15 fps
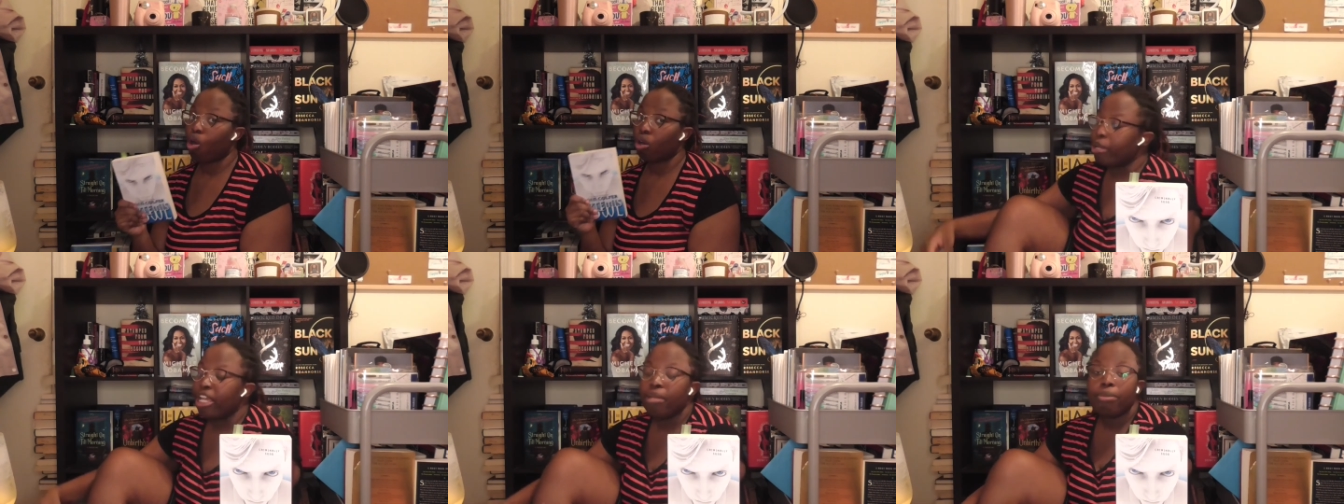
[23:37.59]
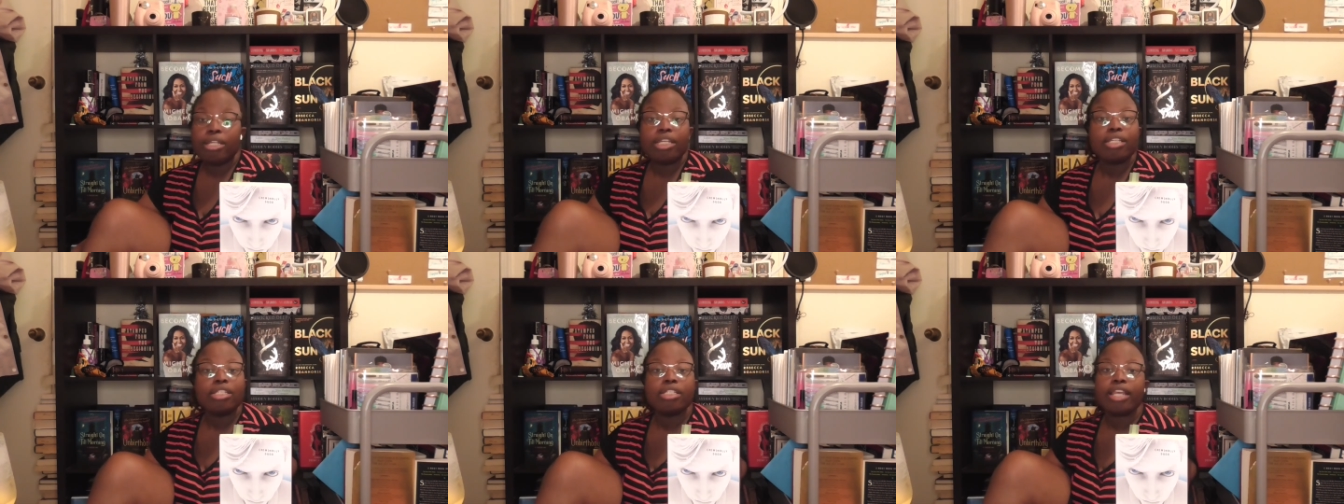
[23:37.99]
baby
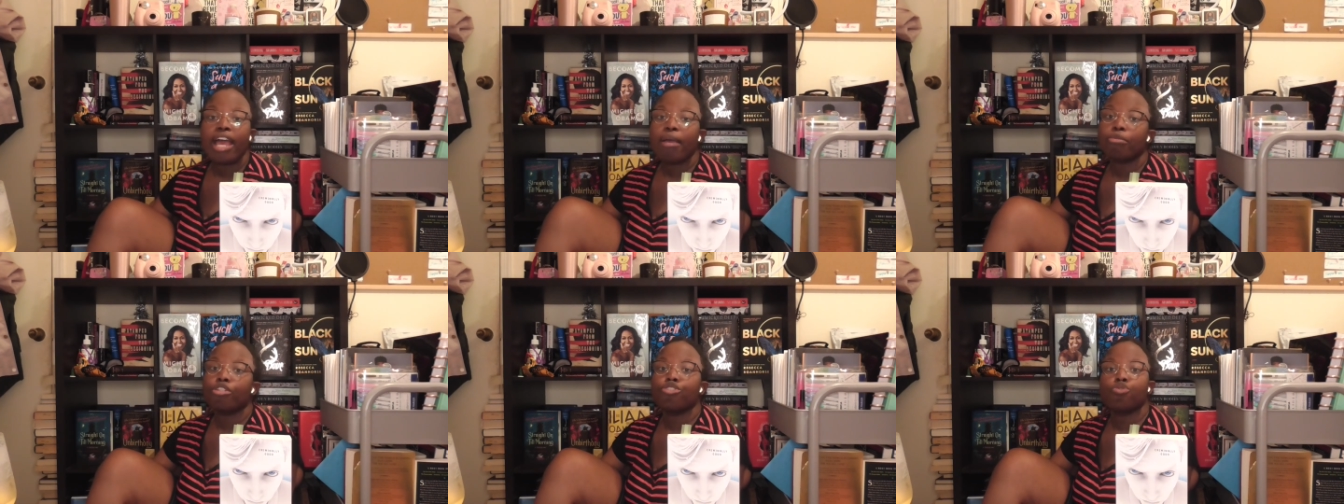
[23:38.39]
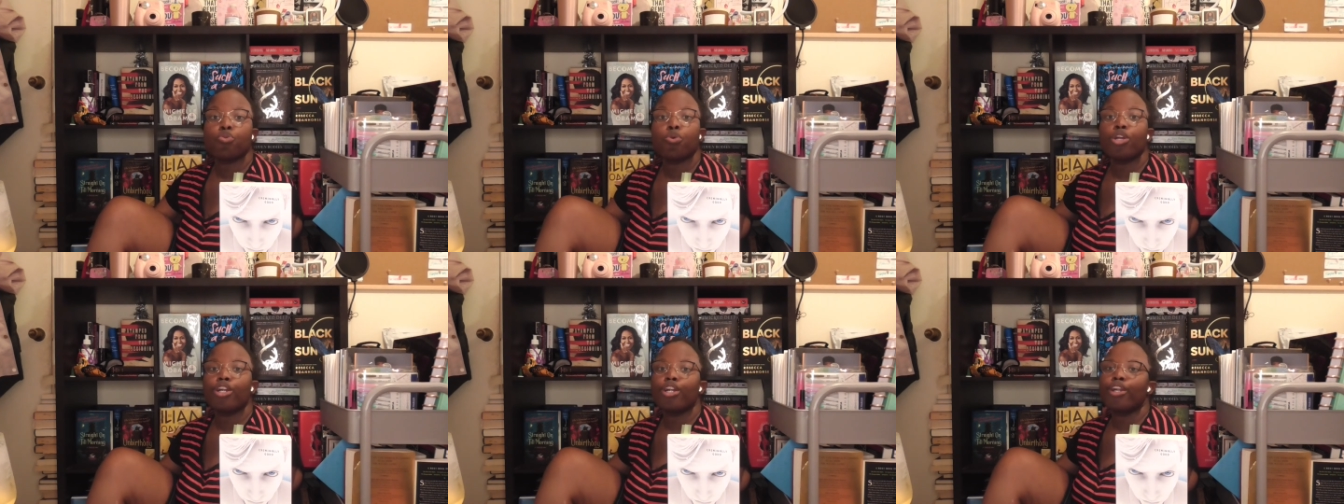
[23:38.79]
these chapters
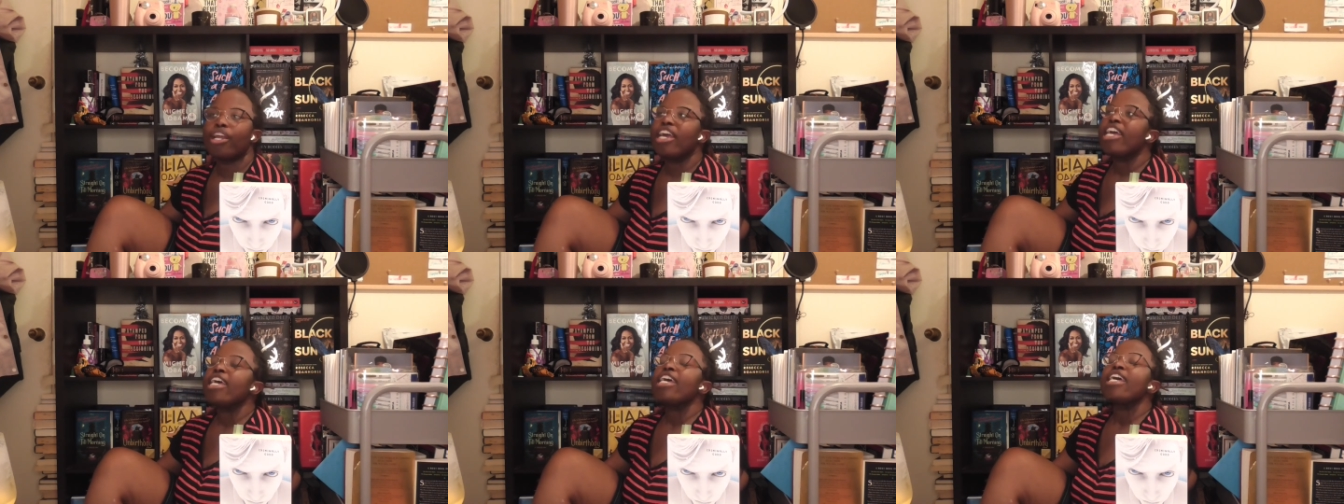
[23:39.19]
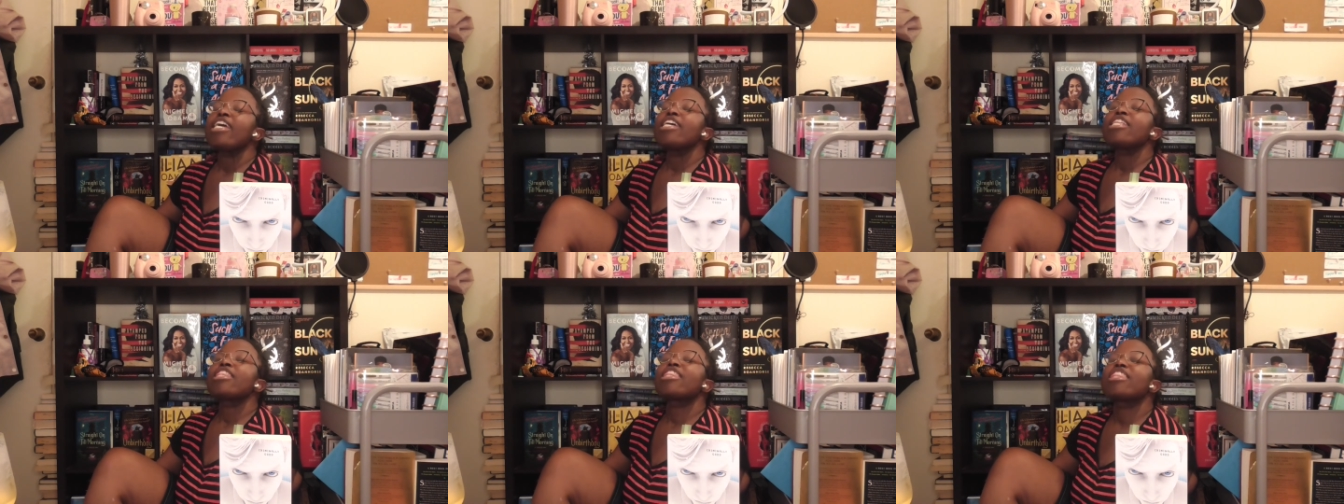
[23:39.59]
were
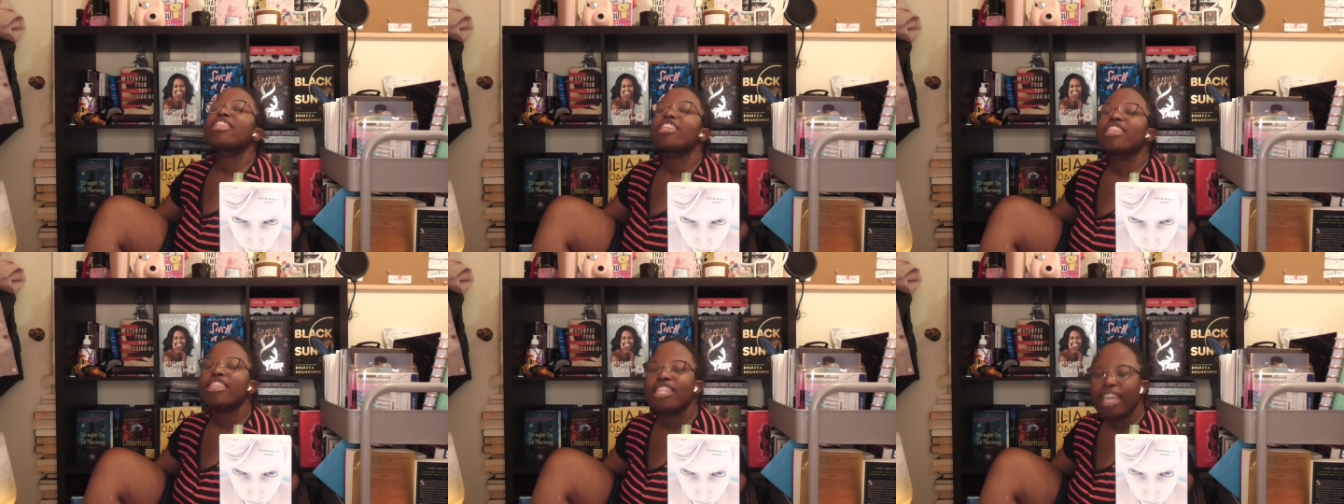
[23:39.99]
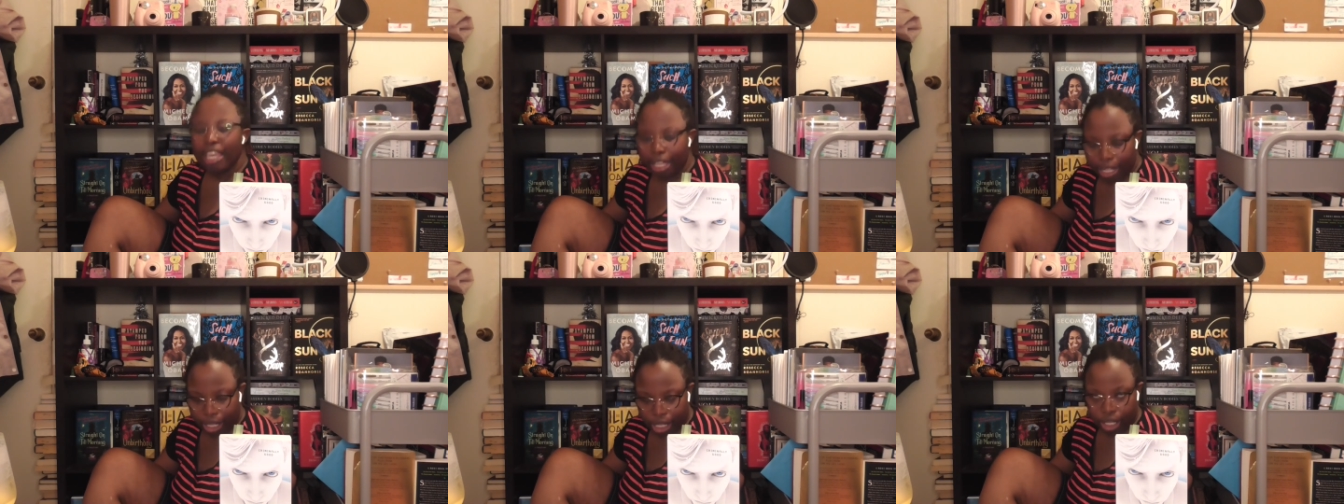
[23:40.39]

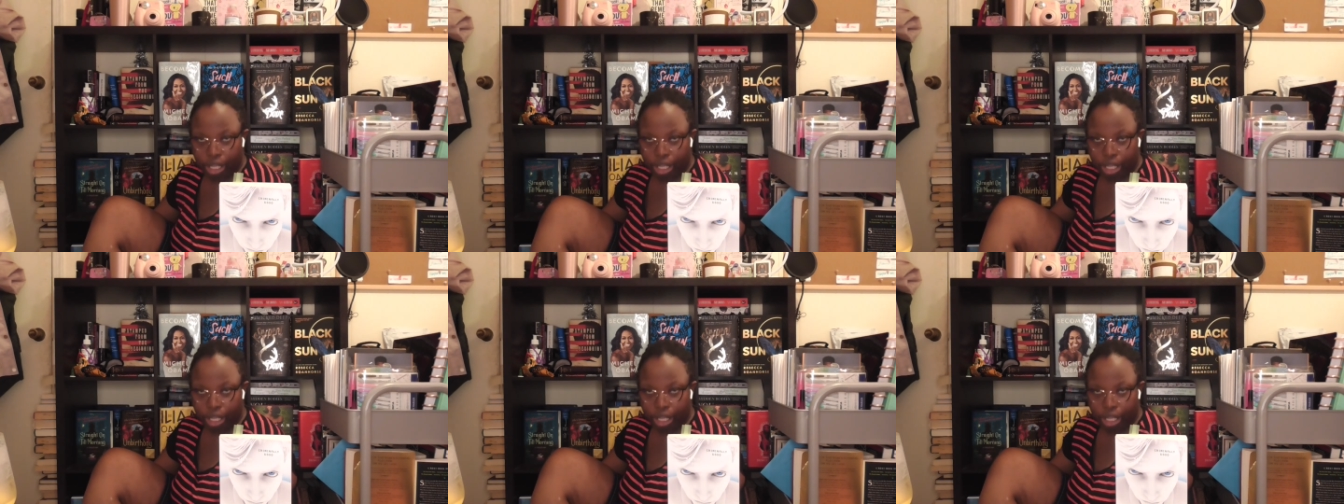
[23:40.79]
thick